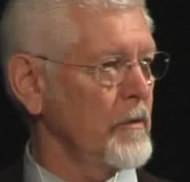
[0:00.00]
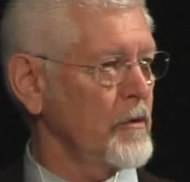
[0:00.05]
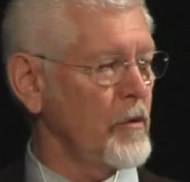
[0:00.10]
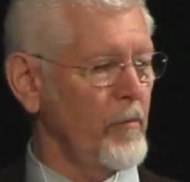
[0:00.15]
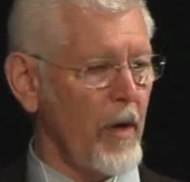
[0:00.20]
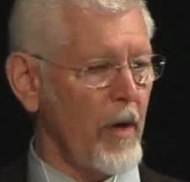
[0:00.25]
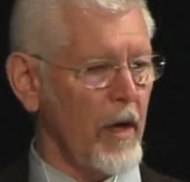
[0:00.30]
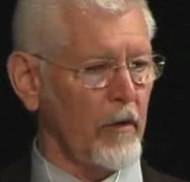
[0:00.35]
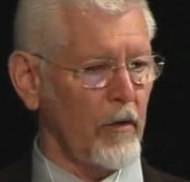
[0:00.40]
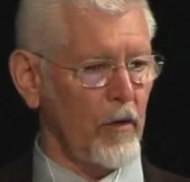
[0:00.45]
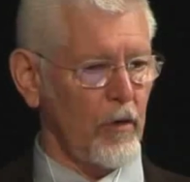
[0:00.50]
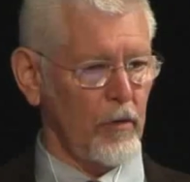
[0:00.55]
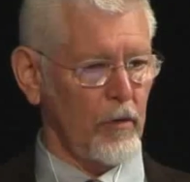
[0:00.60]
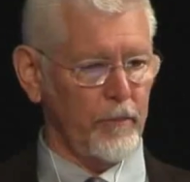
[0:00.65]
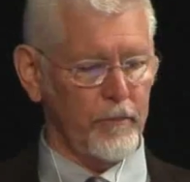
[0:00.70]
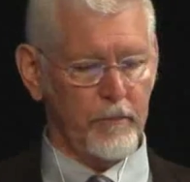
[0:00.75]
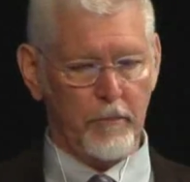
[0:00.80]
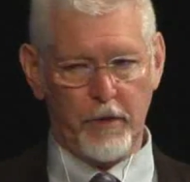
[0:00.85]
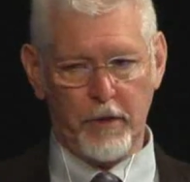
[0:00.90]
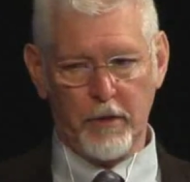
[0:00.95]

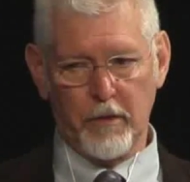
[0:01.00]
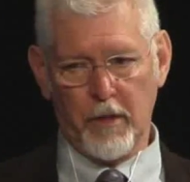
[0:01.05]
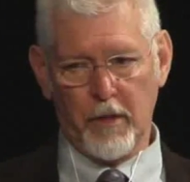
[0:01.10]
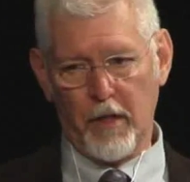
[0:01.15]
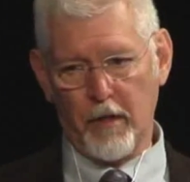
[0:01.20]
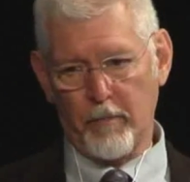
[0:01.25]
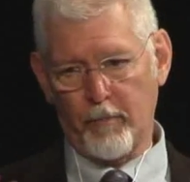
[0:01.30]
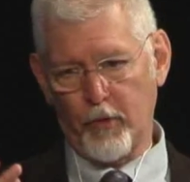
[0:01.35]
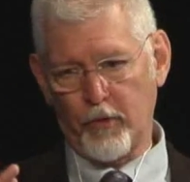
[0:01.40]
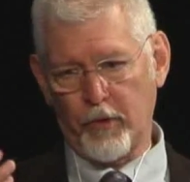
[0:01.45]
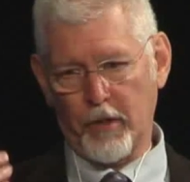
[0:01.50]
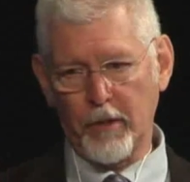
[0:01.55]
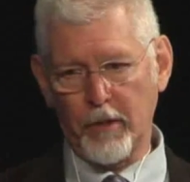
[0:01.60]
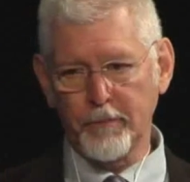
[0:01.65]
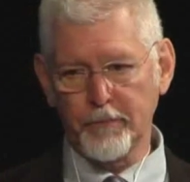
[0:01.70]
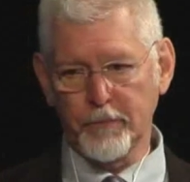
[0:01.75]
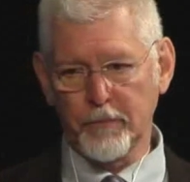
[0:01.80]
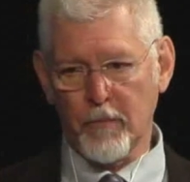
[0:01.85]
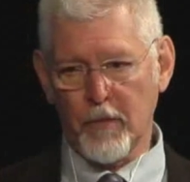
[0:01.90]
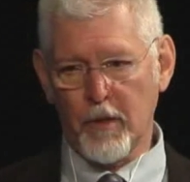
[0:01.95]
Tomorrow in Alberta,
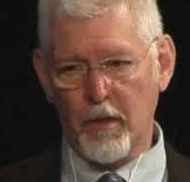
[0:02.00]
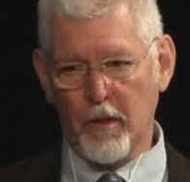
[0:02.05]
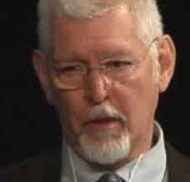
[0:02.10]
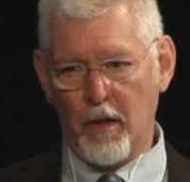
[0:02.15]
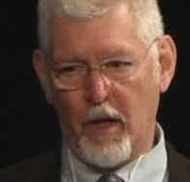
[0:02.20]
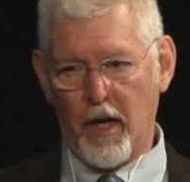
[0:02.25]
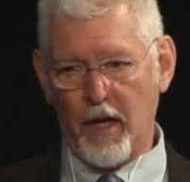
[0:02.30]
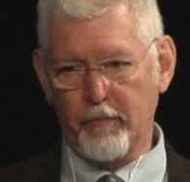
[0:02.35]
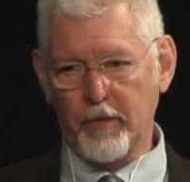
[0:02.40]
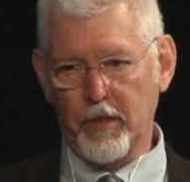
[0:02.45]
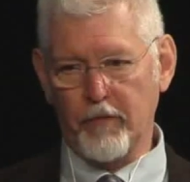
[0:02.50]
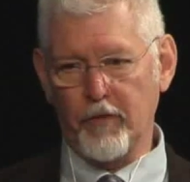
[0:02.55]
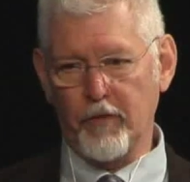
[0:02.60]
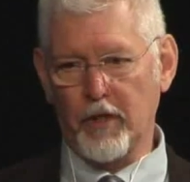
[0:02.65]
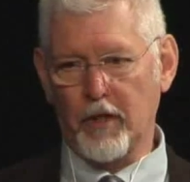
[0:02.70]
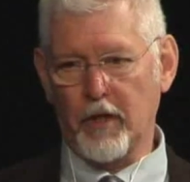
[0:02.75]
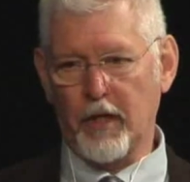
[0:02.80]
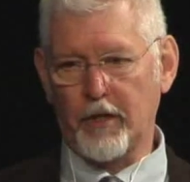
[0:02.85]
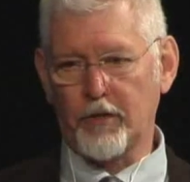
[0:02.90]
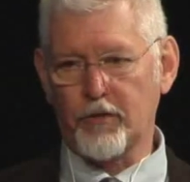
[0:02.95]
I'm
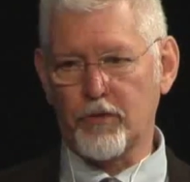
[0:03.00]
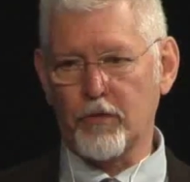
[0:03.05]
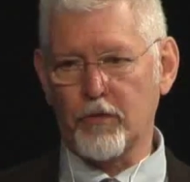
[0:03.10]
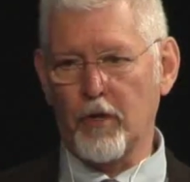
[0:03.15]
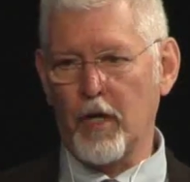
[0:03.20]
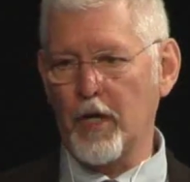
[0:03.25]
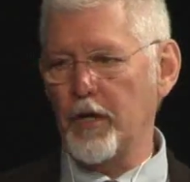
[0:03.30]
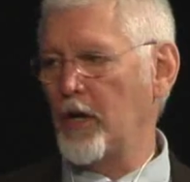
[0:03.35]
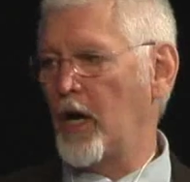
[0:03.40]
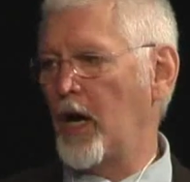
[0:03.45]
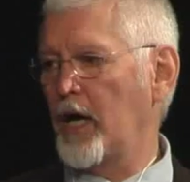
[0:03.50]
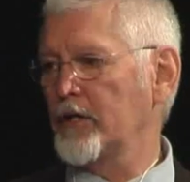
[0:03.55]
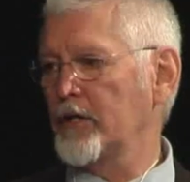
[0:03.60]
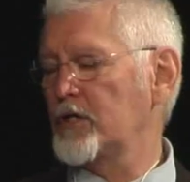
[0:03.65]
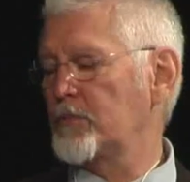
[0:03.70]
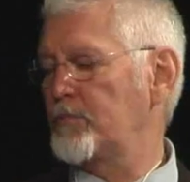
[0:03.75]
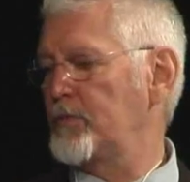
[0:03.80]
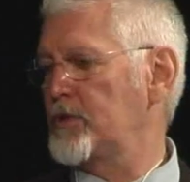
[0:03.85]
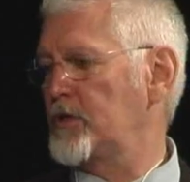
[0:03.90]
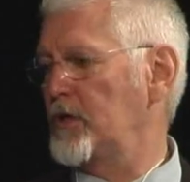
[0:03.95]
giving a lecture on
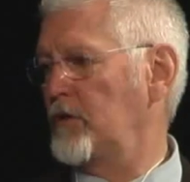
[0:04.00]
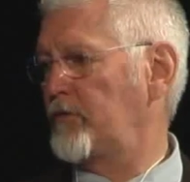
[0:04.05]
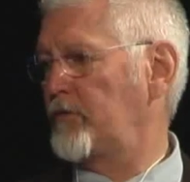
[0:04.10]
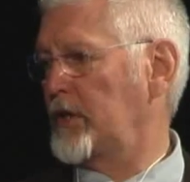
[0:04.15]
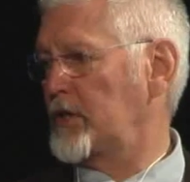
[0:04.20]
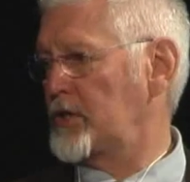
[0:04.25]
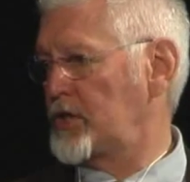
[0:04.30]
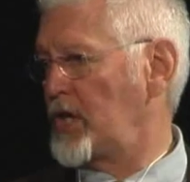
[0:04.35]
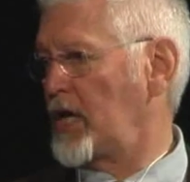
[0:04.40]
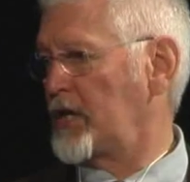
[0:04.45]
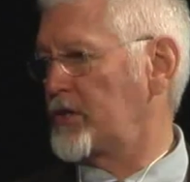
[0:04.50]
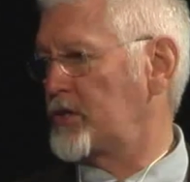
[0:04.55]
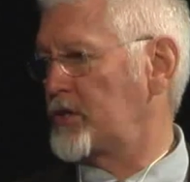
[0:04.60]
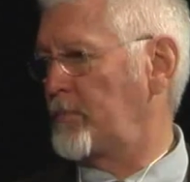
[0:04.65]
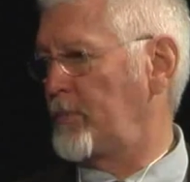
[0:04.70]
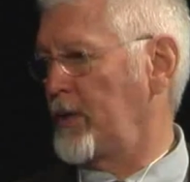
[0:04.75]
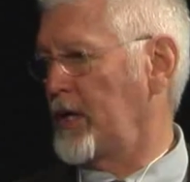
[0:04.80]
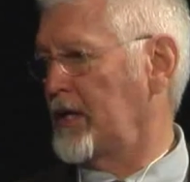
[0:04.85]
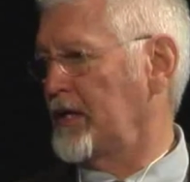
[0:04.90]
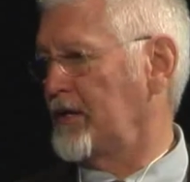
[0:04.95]
non-specific
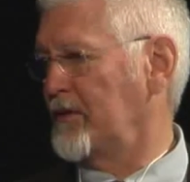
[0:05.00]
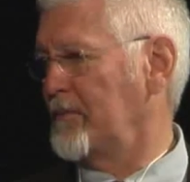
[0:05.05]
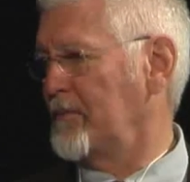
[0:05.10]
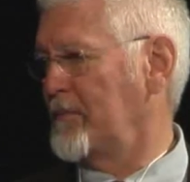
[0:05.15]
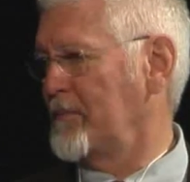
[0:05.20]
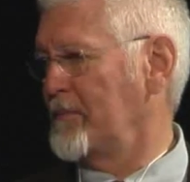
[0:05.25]
chest pain.